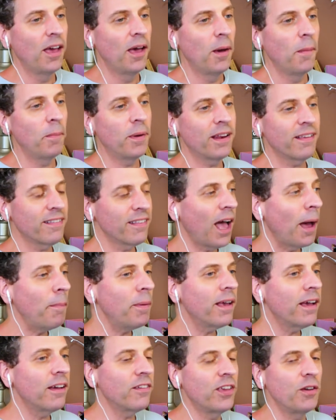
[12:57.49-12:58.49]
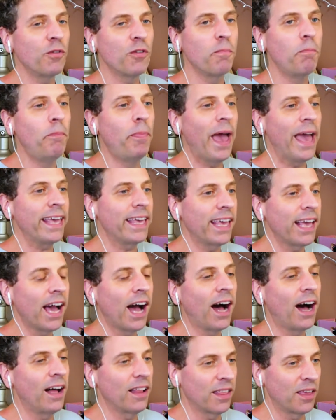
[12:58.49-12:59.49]
Yeah. But it's not because he was begging
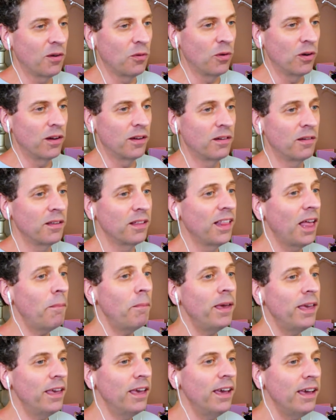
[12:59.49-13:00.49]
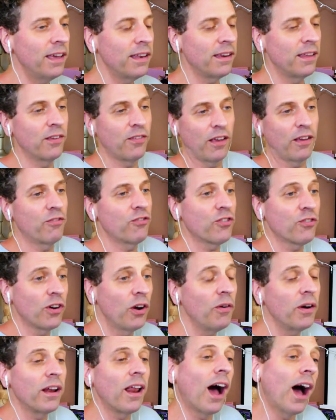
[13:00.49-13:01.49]
Hollywood, let me in. He's like, screw it.